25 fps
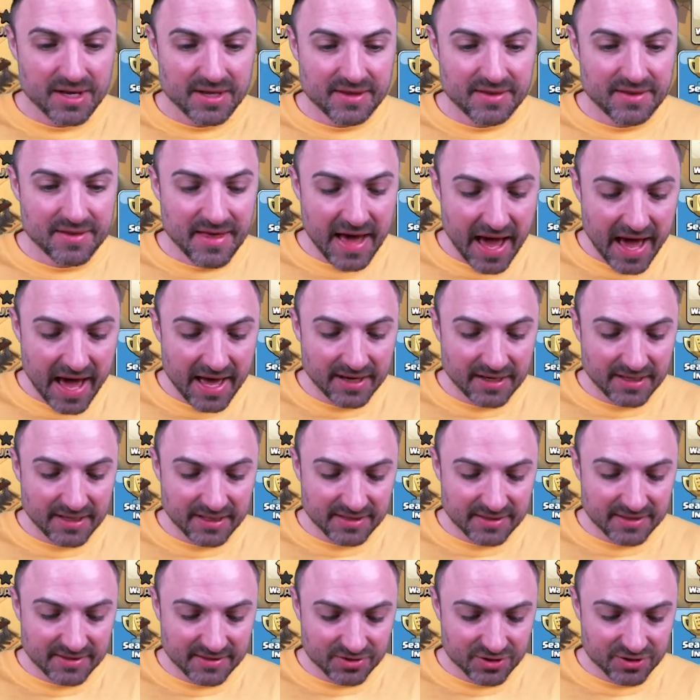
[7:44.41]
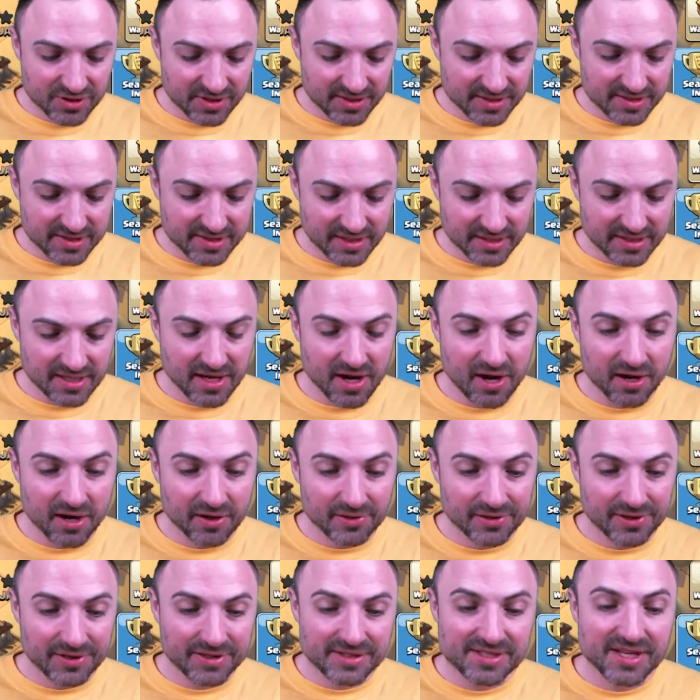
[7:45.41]
That is just an
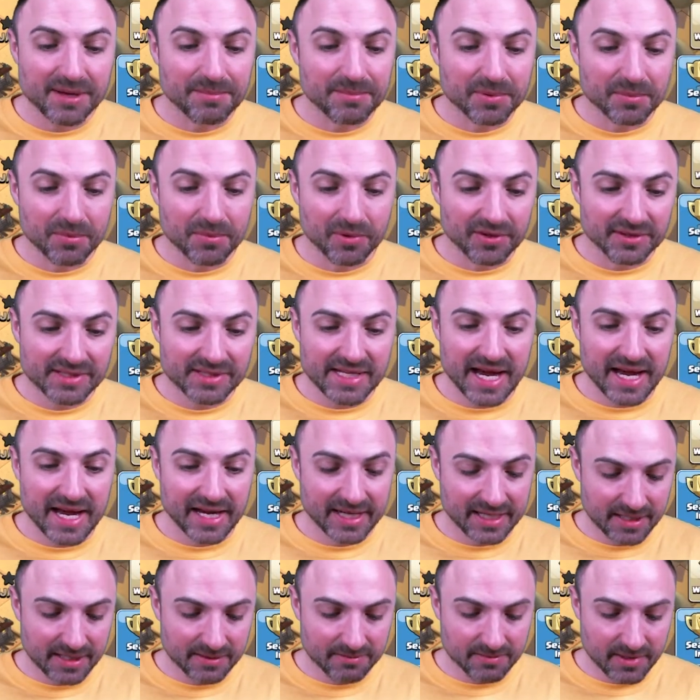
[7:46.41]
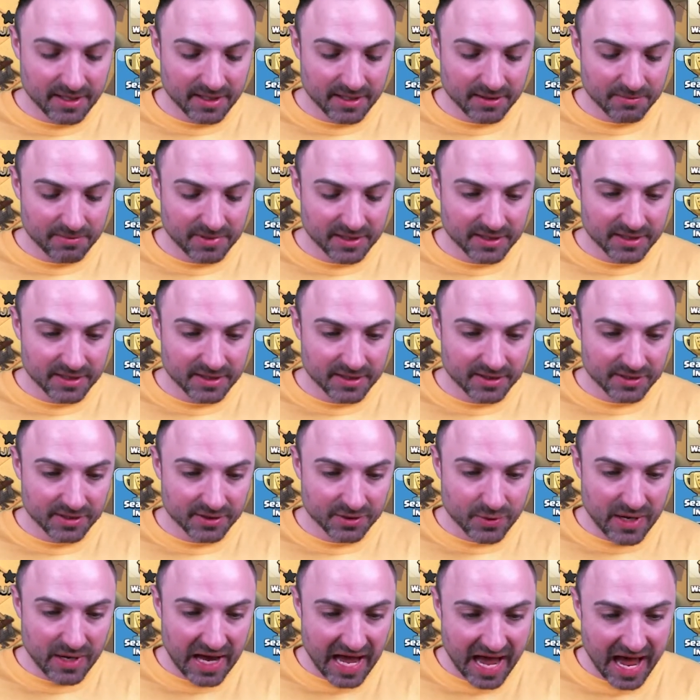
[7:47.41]
unacceptable attack in my opinion. You
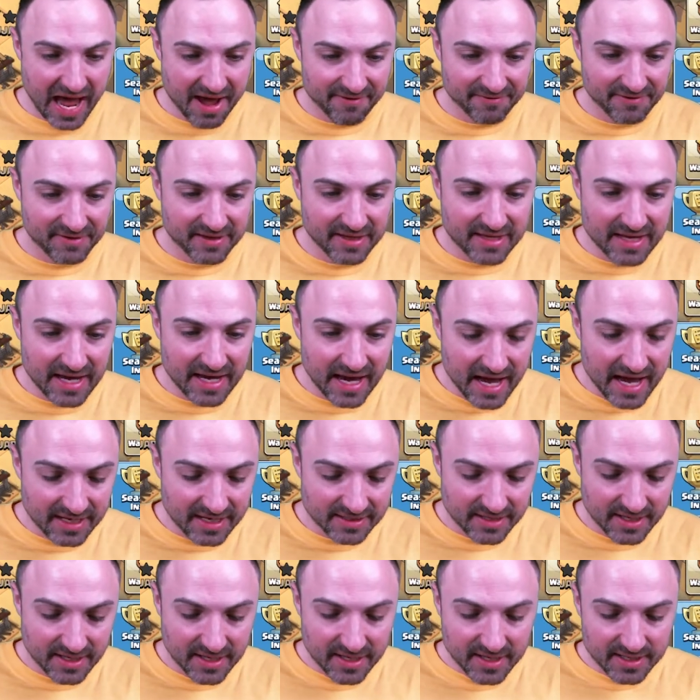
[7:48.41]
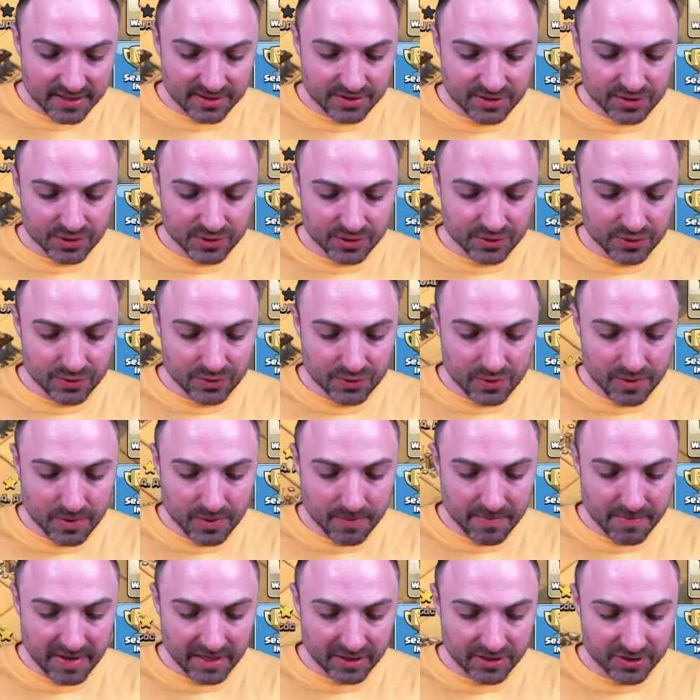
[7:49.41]
have got to
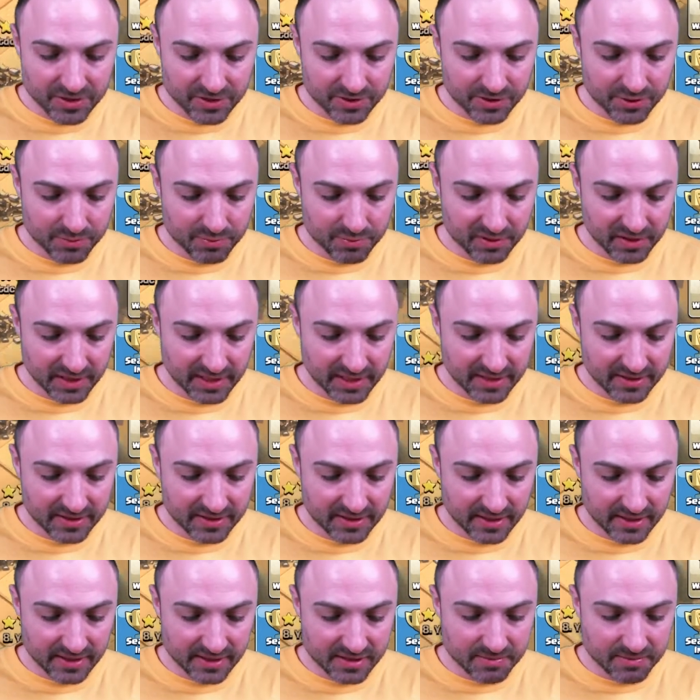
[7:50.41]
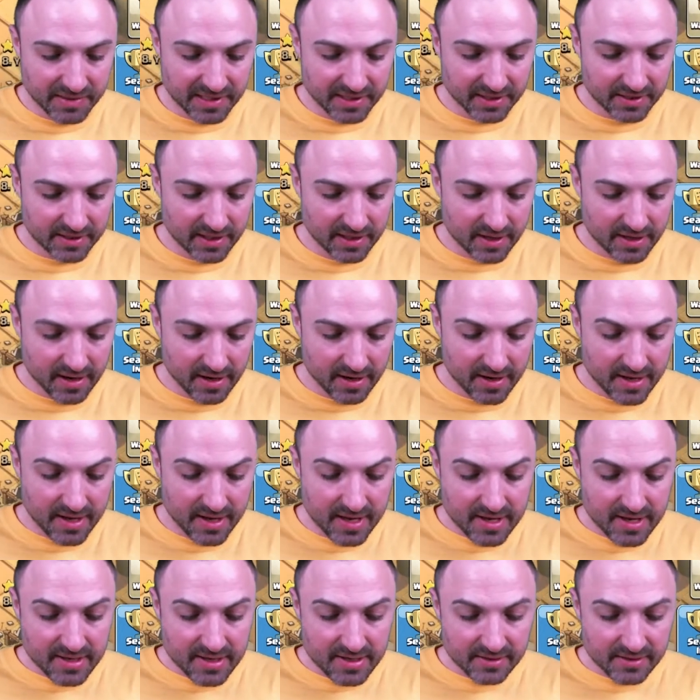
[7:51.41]
make sure you plan things better. Alright,
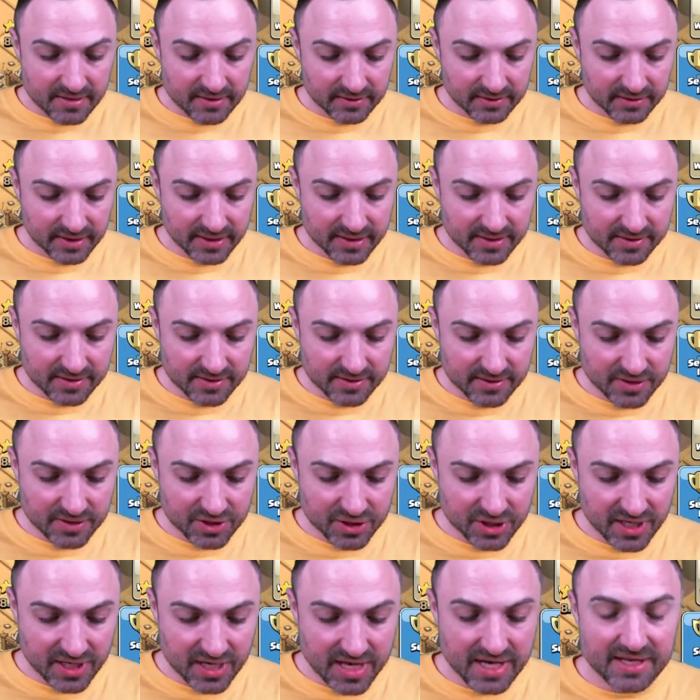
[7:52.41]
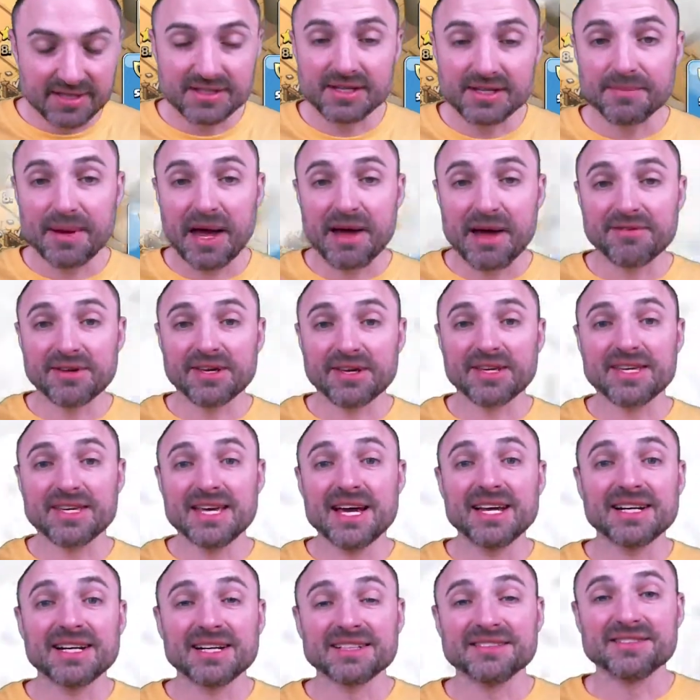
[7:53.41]
Liz, she ends up having
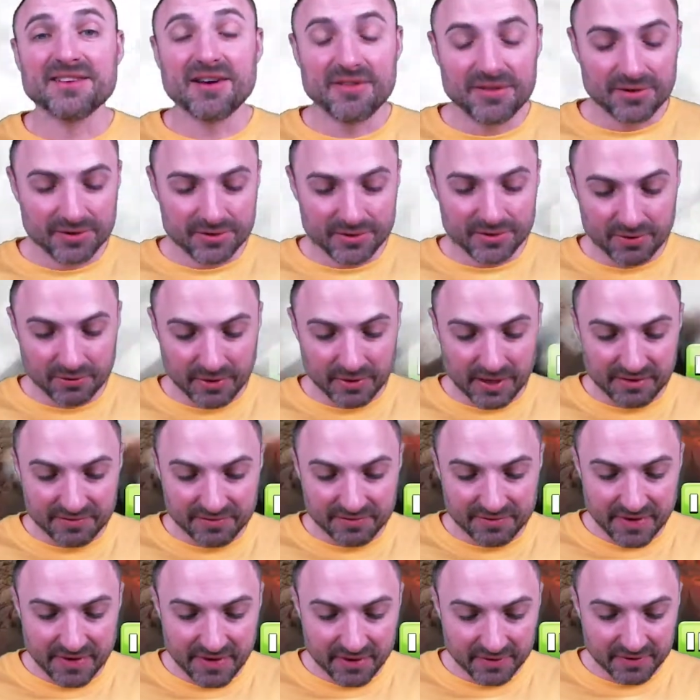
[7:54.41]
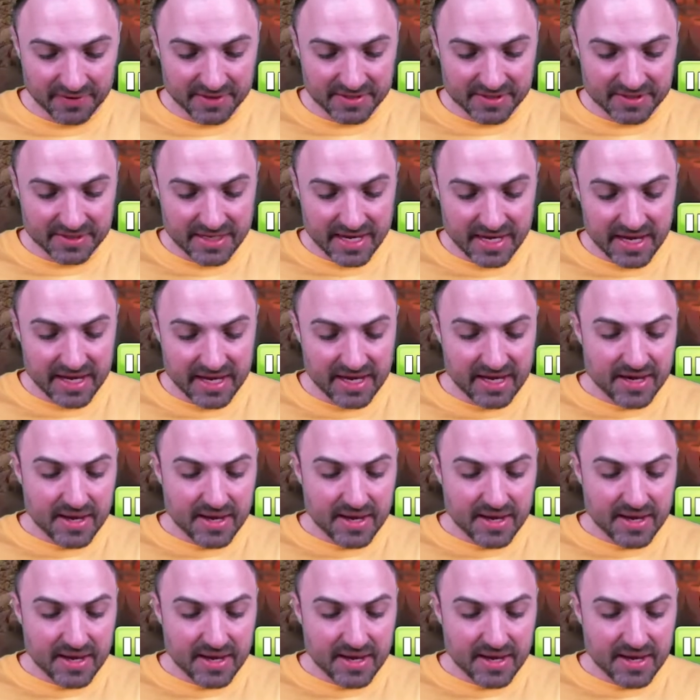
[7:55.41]
yet another great fail this day.